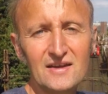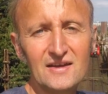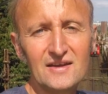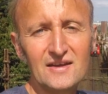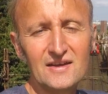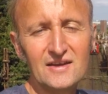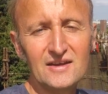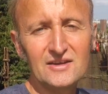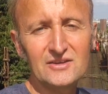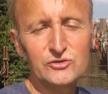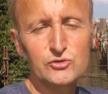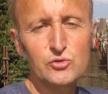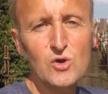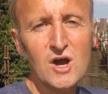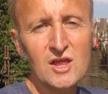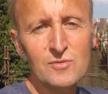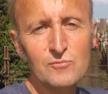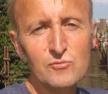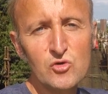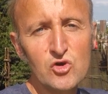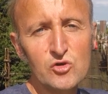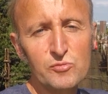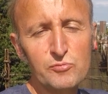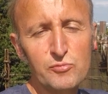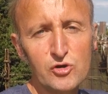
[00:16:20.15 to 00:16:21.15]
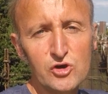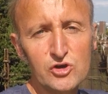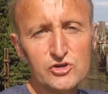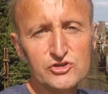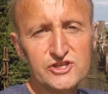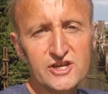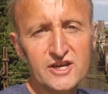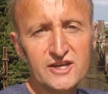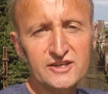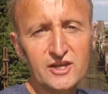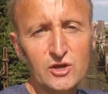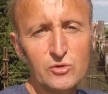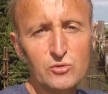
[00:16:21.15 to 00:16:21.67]
And one more
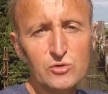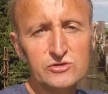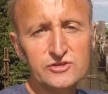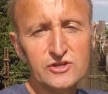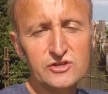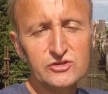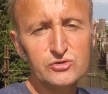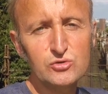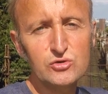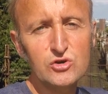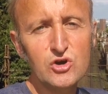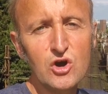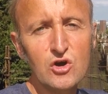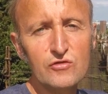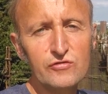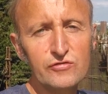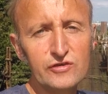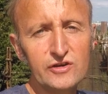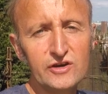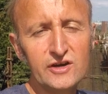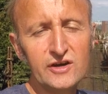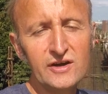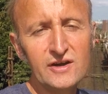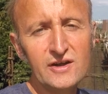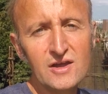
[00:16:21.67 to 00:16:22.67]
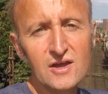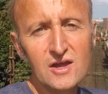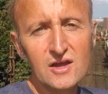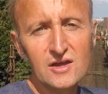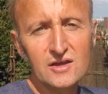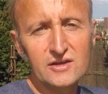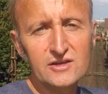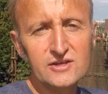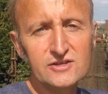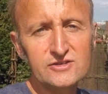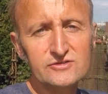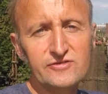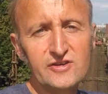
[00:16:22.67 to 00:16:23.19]
project I wanted to cover
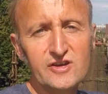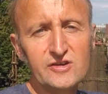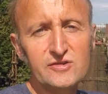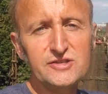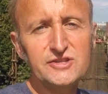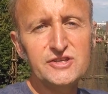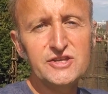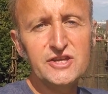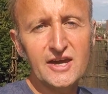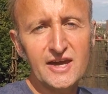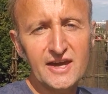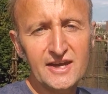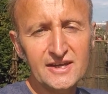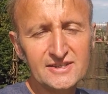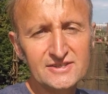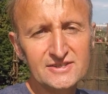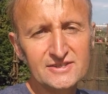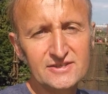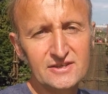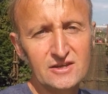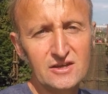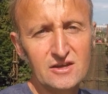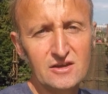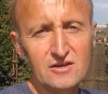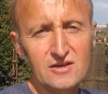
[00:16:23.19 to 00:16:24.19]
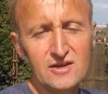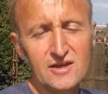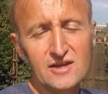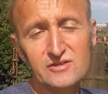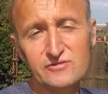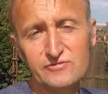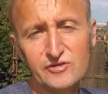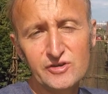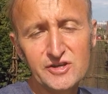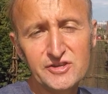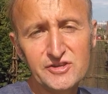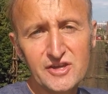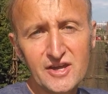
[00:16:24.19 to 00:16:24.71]
is VeriTX, uh, and
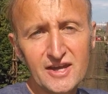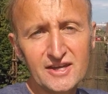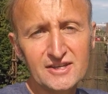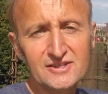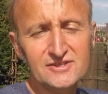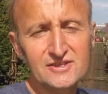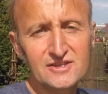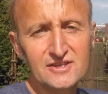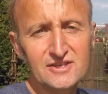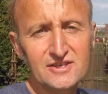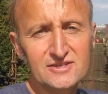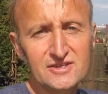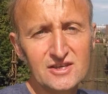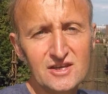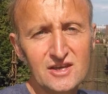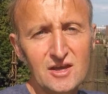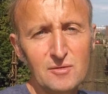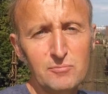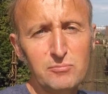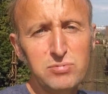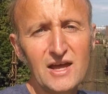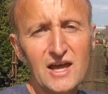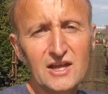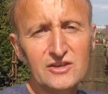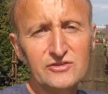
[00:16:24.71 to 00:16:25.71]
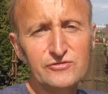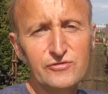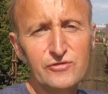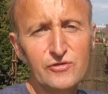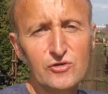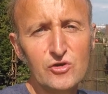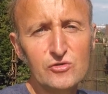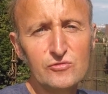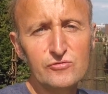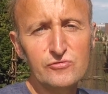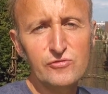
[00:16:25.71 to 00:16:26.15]
VeriTX is a platform